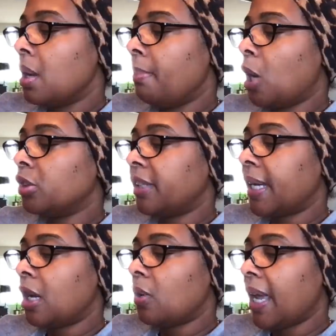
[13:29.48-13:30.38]

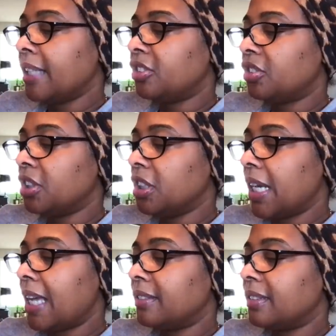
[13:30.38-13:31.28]
Motown had
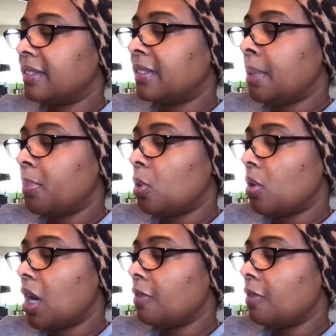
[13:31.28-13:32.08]
stood as a symbol